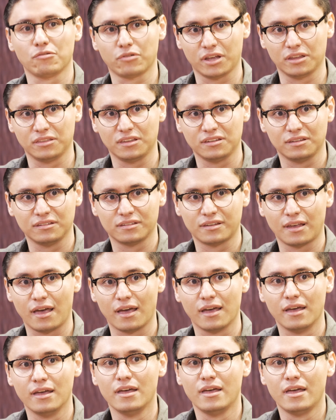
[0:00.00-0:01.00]
okay, this is
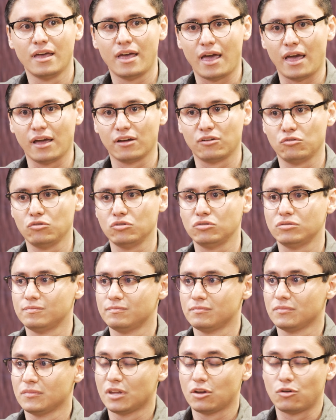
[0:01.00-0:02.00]
a good
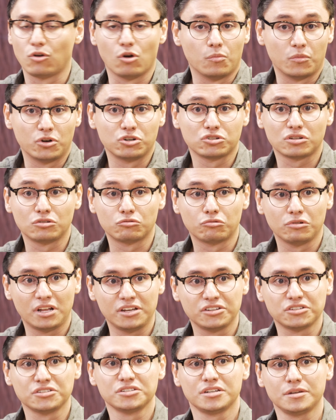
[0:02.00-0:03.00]
commercial
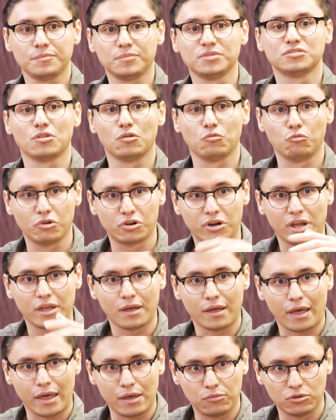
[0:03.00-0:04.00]
relationship. So we're
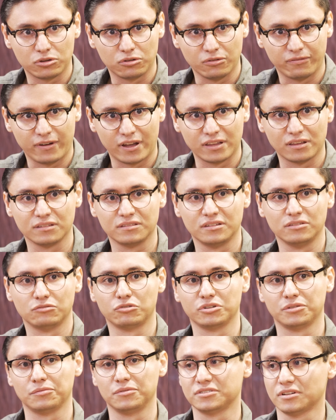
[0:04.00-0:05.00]
able to finance these
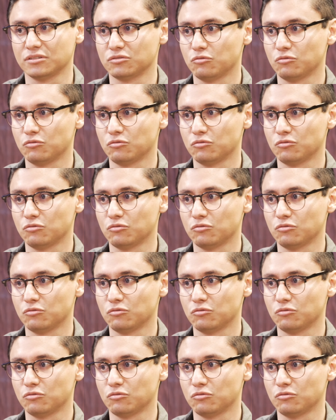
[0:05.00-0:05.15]
receivables